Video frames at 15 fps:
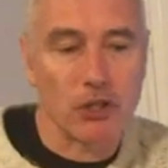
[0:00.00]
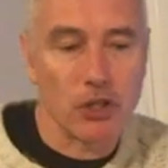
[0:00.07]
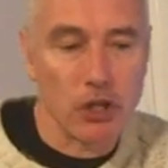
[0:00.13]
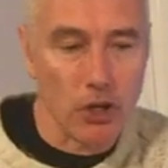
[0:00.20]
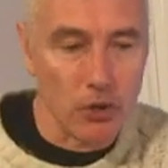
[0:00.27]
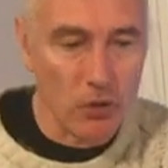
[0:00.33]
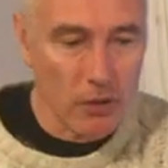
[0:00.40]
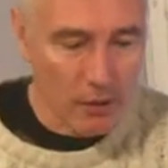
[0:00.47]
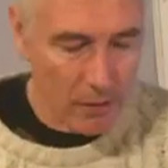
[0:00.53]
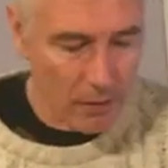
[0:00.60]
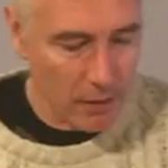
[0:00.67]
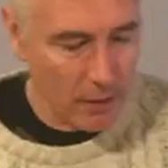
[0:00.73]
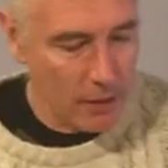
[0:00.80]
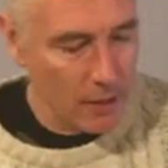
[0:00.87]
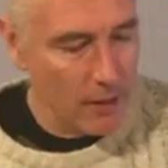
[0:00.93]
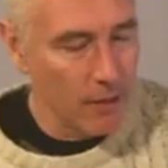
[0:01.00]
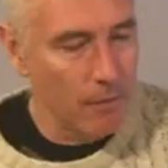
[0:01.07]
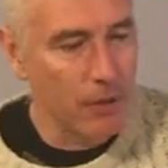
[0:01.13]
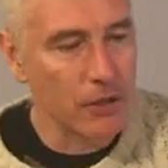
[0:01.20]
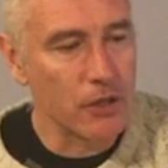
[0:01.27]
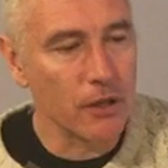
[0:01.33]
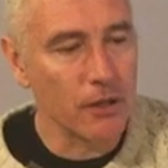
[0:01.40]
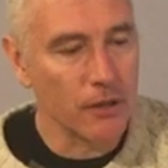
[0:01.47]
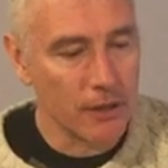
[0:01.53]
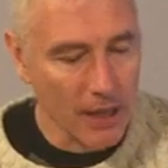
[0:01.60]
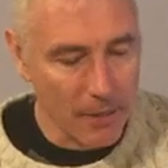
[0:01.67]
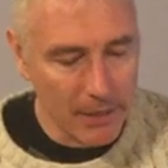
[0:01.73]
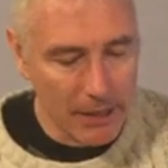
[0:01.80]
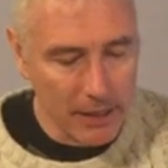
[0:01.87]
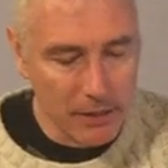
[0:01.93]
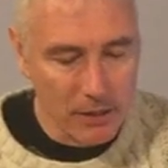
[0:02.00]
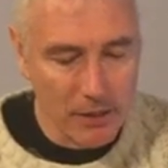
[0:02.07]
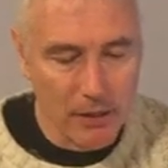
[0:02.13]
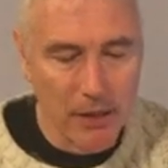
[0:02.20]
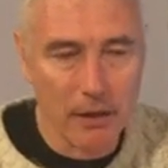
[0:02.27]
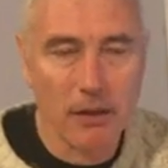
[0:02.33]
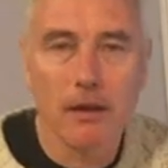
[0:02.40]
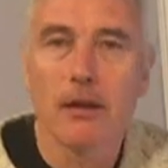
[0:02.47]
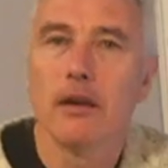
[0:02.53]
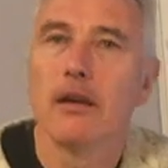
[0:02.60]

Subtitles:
tune, but coming into the